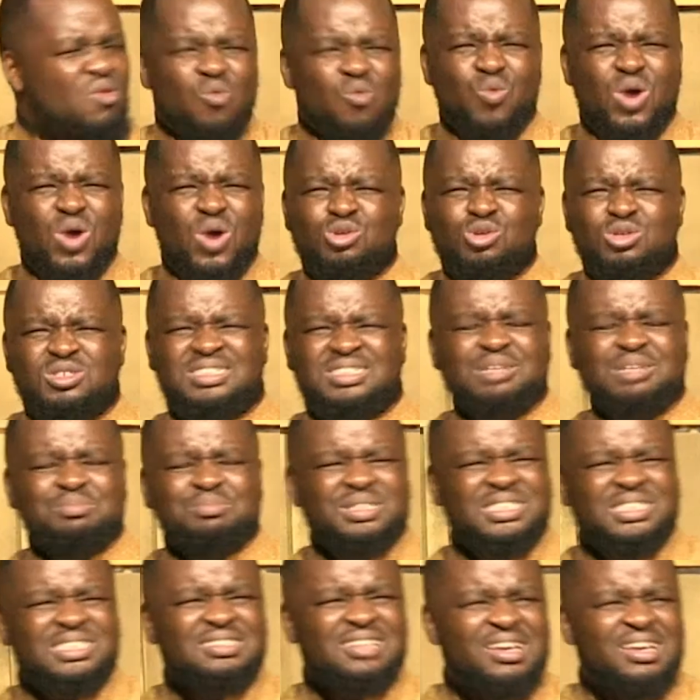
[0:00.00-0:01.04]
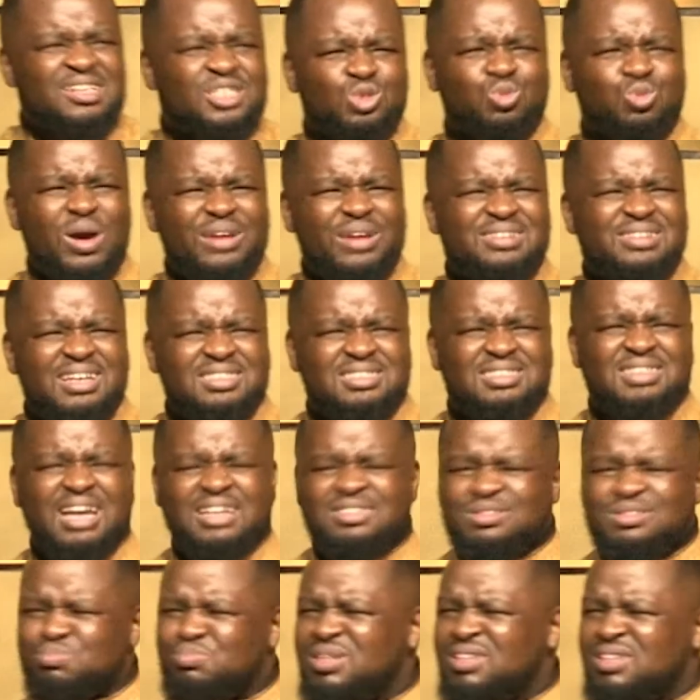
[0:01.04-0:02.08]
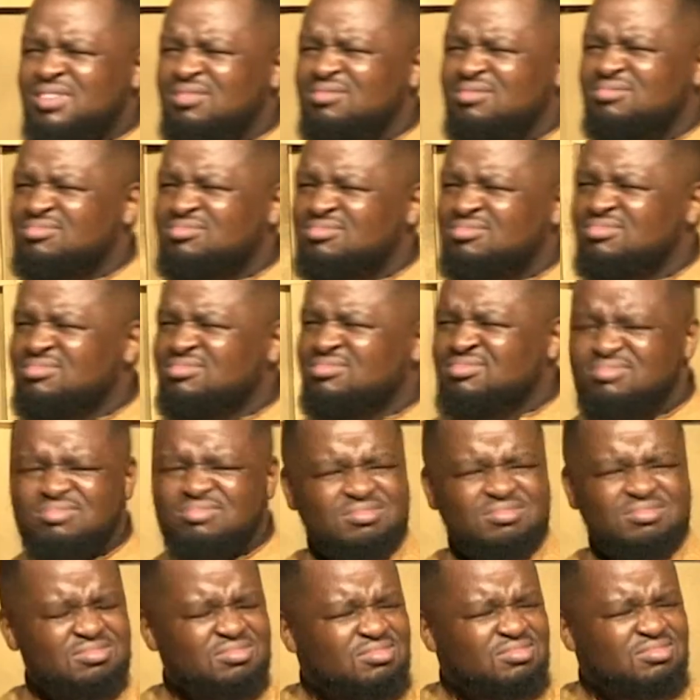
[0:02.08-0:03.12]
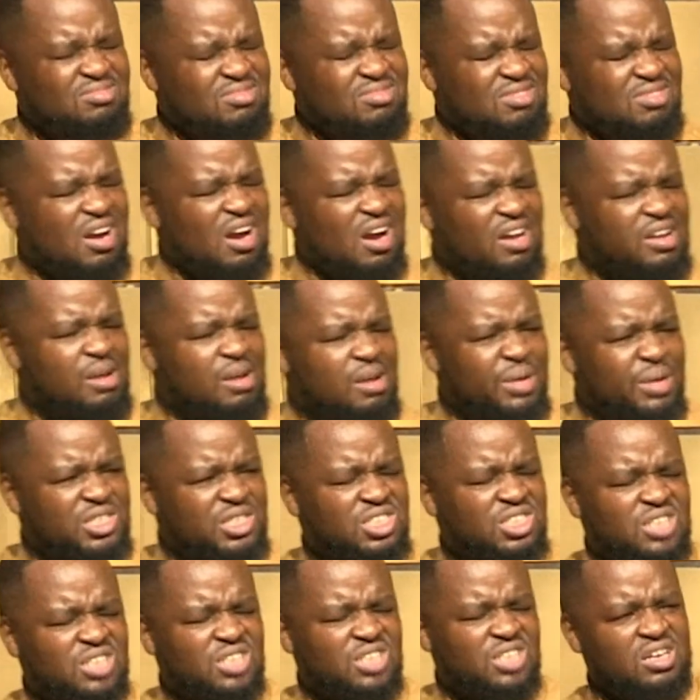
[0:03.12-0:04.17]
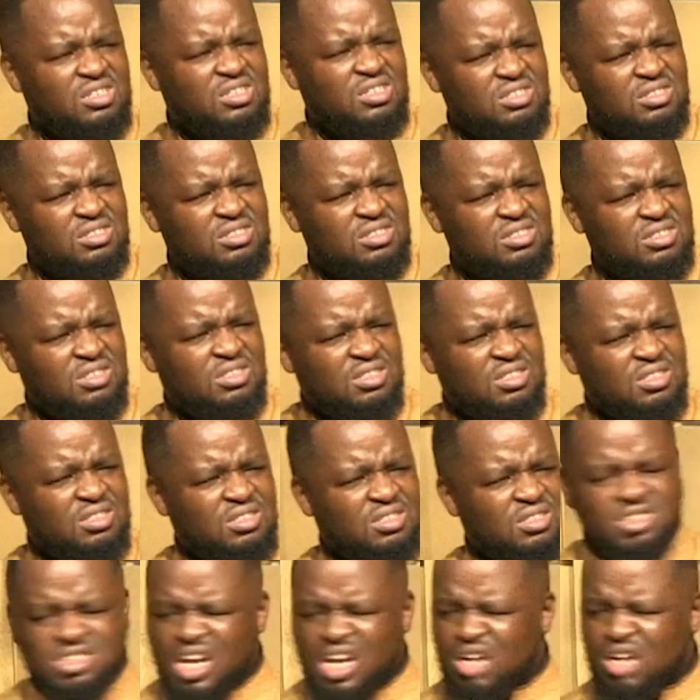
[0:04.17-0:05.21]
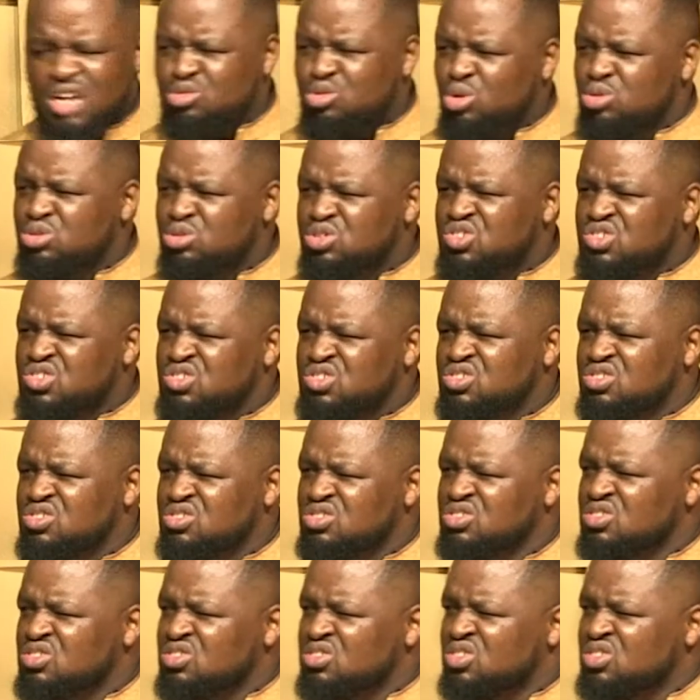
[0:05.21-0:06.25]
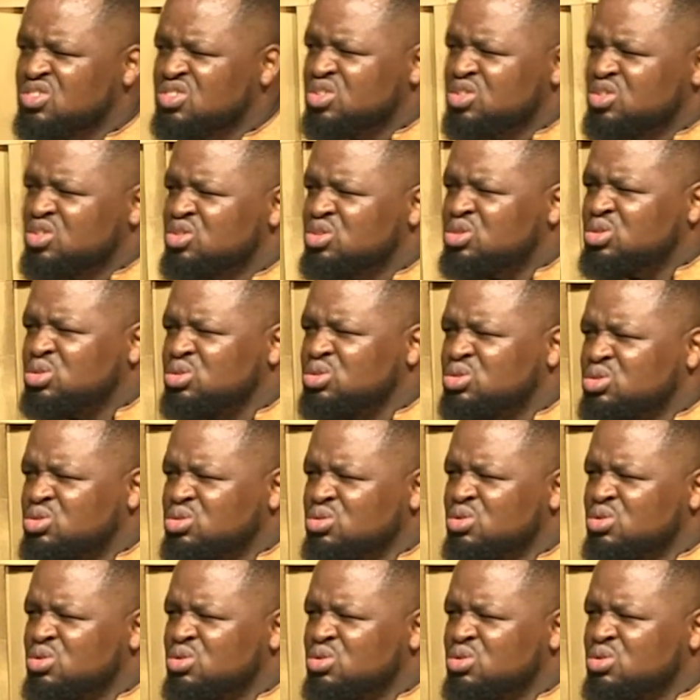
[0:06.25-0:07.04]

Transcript: When you dream snakes, what does that mean? Kanamashai, Shandos, Susulu.